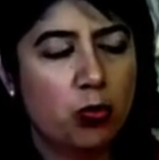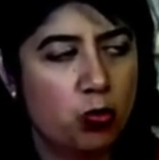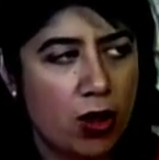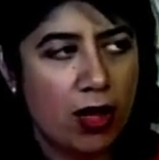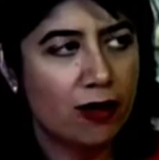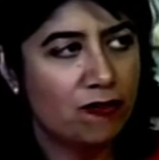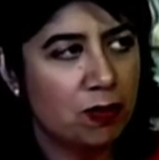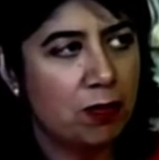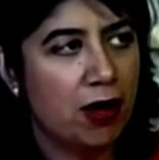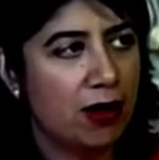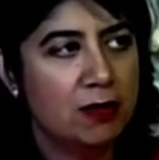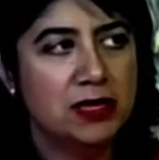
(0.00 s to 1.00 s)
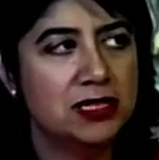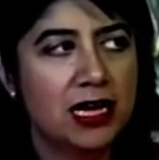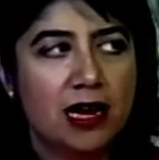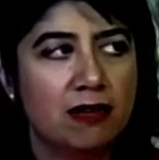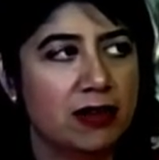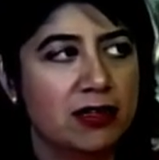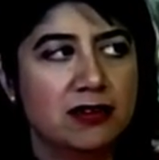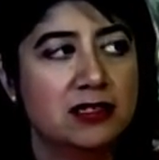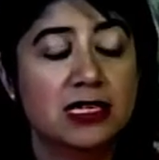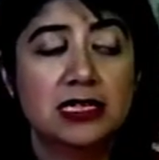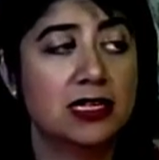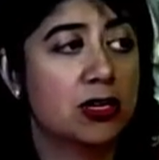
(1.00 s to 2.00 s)
The work for
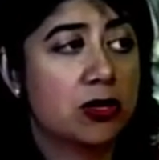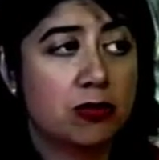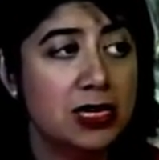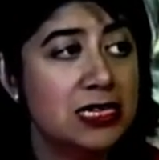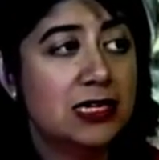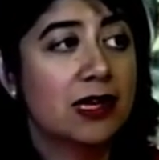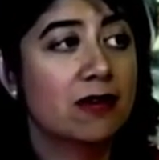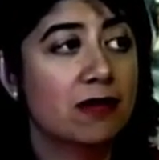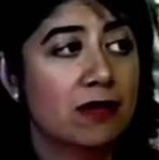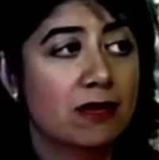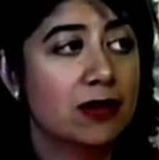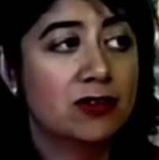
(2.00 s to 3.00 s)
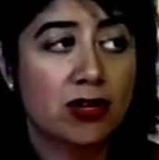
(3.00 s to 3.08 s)
parliamentarians is increasing,